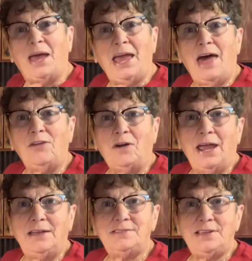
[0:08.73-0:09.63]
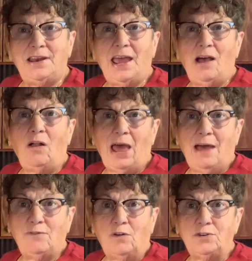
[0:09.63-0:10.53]
I gather eggs today, I'll
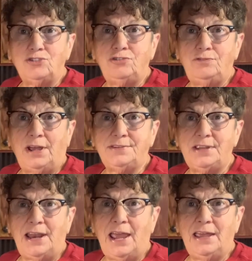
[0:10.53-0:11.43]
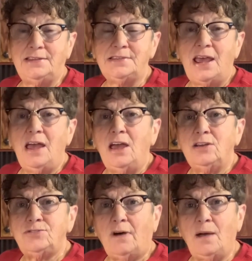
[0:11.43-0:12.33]
have over two dozen eggs.
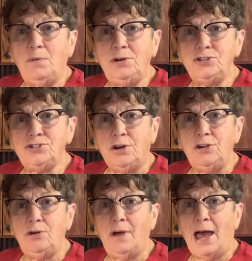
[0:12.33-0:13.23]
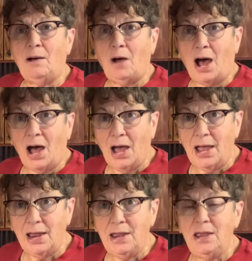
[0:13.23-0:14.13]
So I wanted to show you how
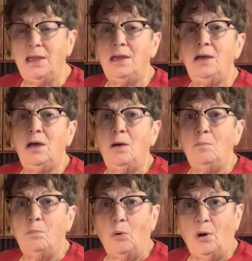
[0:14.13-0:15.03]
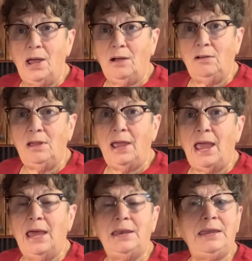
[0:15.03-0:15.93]
I boil
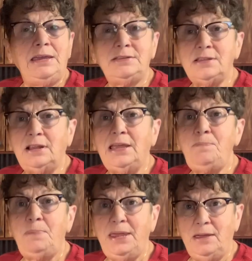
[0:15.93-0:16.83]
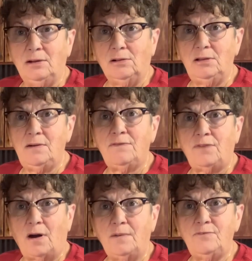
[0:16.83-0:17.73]
and easily peel
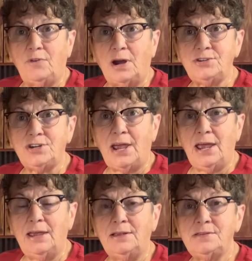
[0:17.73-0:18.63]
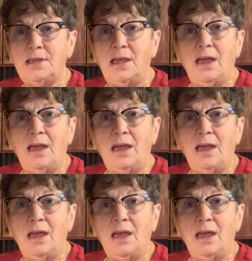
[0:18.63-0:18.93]
farm fresh eggs.